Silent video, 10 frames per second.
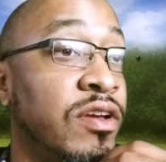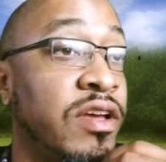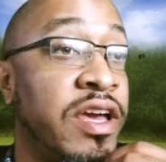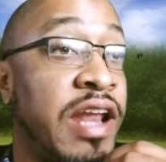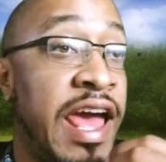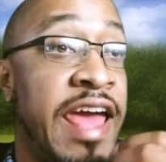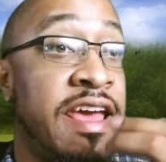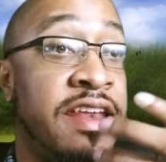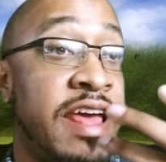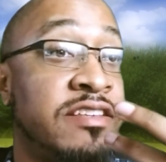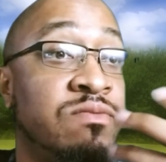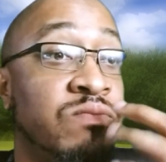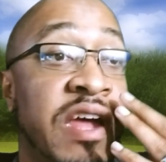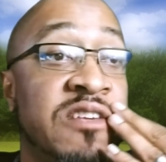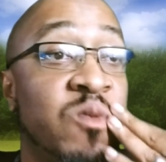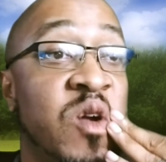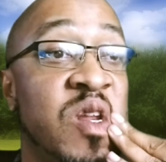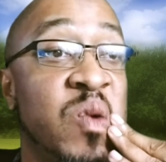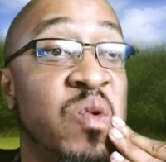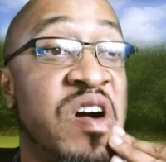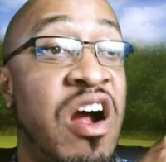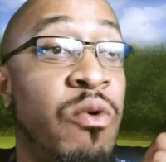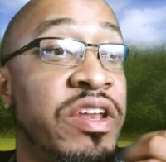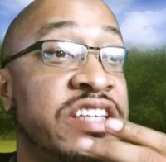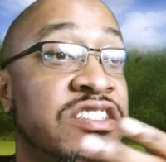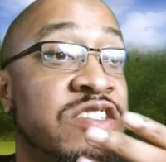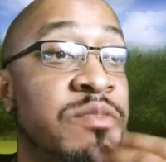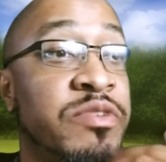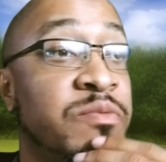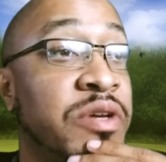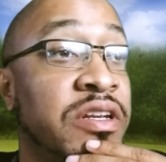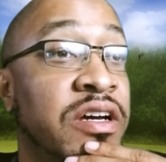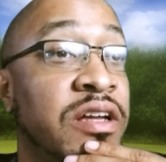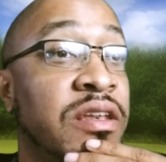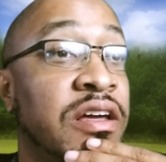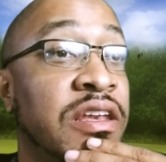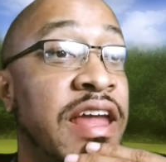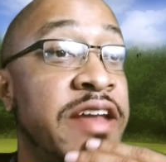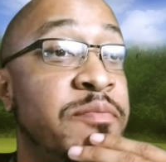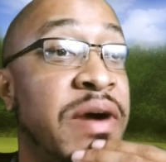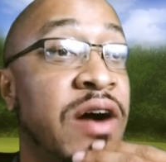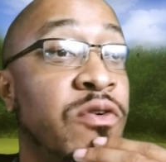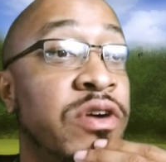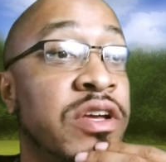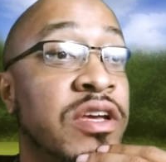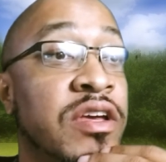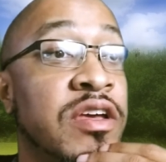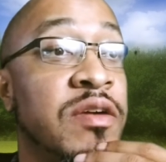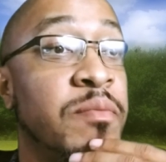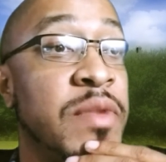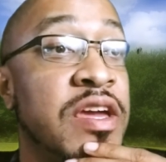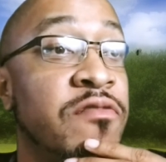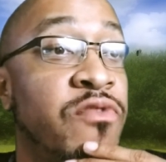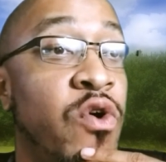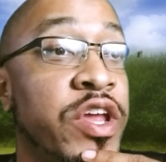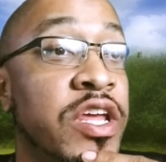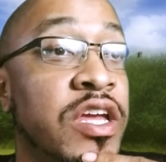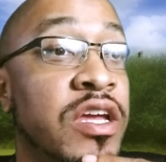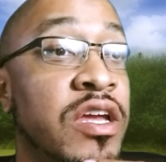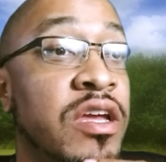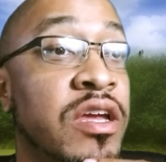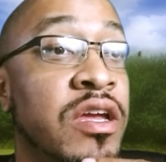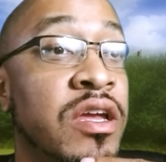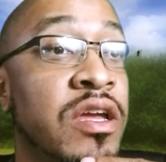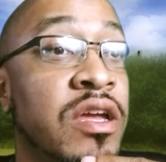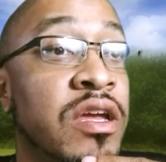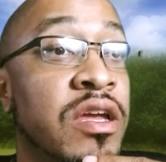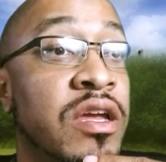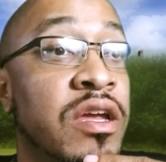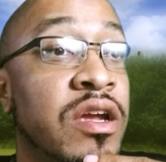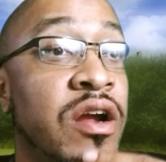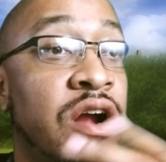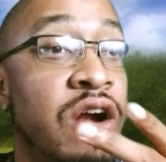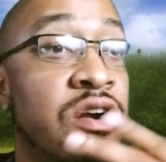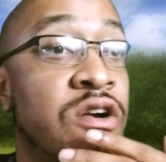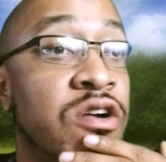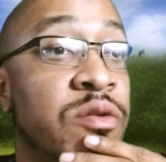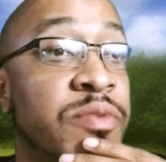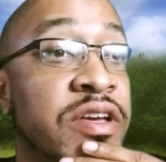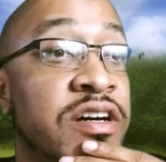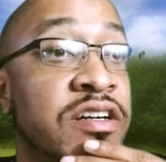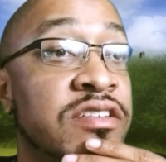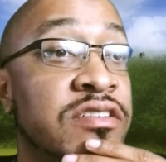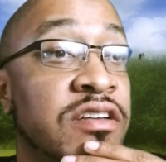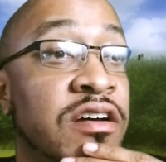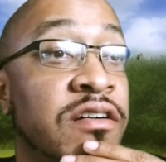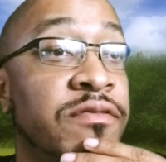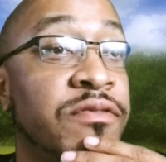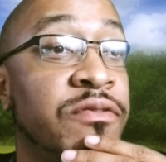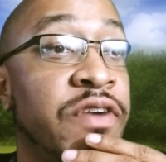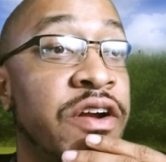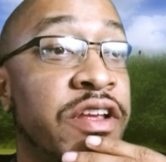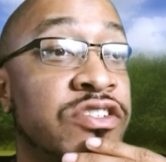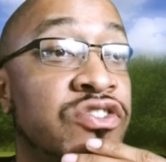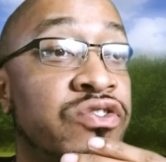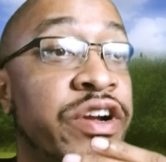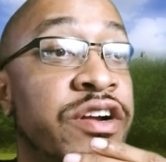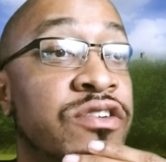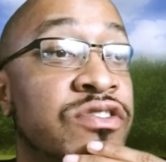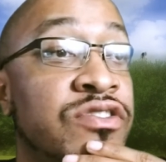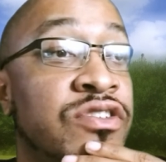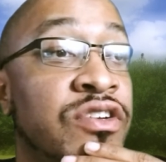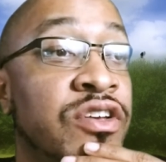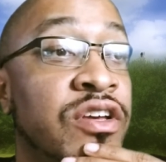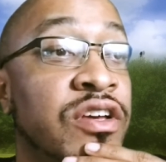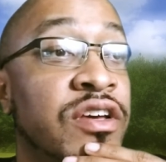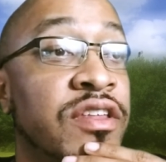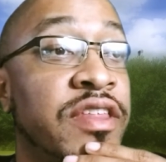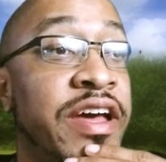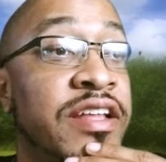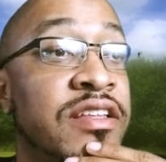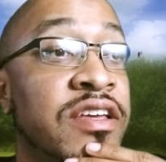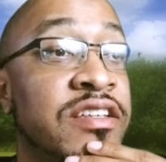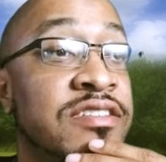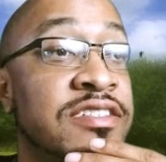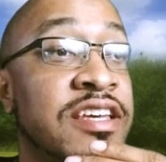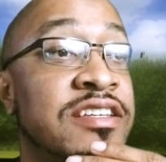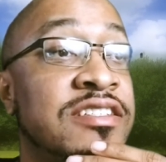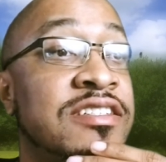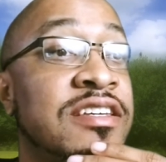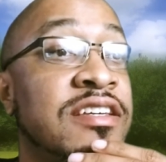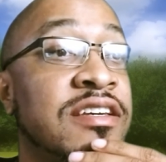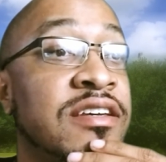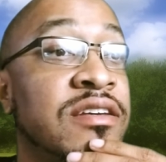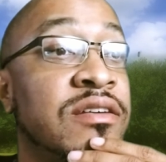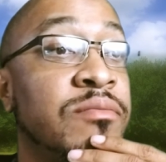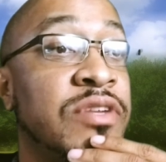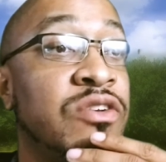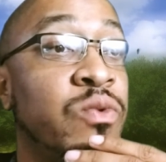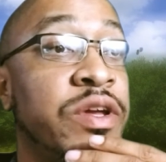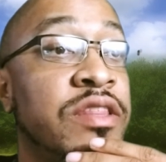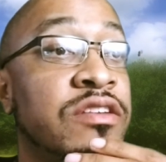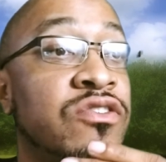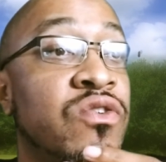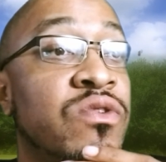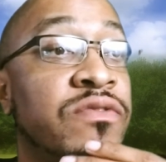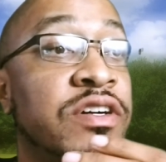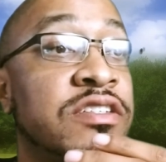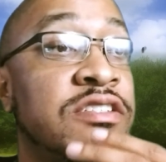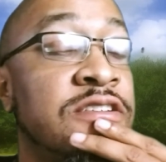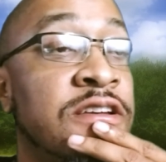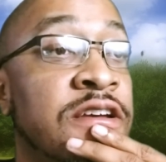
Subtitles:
And that's really what our relationship has been a lot about, me avoiding her because of the various triggers that exist between the two of us.